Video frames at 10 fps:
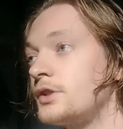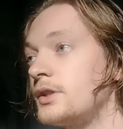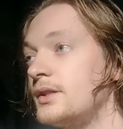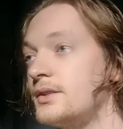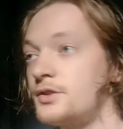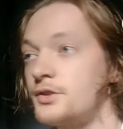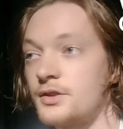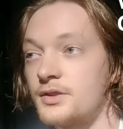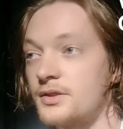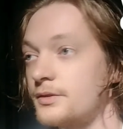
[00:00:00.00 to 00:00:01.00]
is
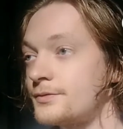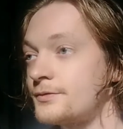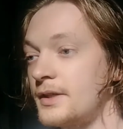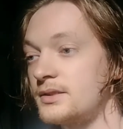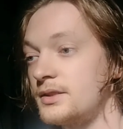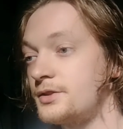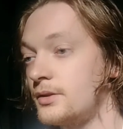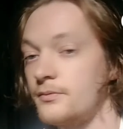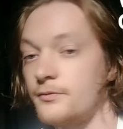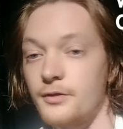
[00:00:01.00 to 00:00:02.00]
just a fancy
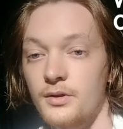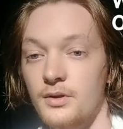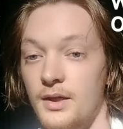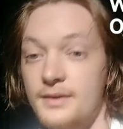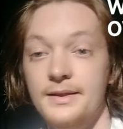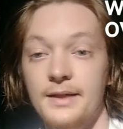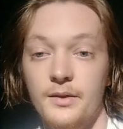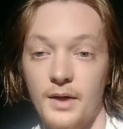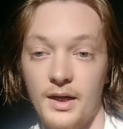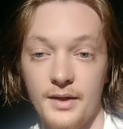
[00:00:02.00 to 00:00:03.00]
term for like
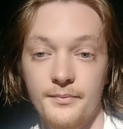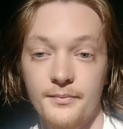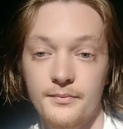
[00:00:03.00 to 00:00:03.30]
DIY.